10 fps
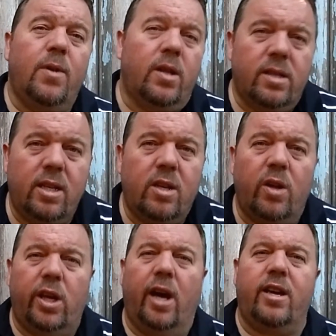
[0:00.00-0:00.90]
You can see
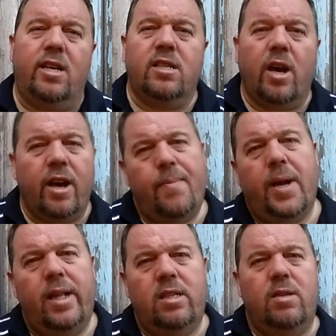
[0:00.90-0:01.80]
Tony Yankees going up
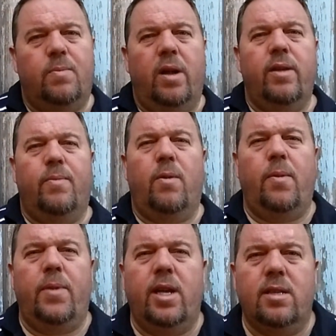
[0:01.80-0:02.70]
against his brother
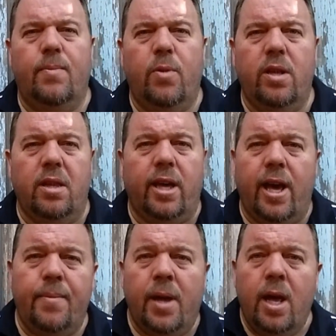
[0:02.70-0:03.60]
probably at some point in the
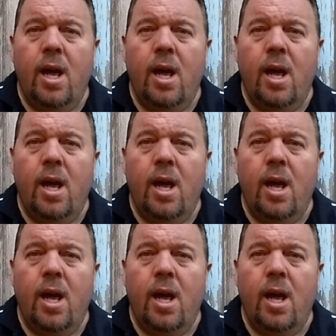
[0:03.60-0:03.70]
game.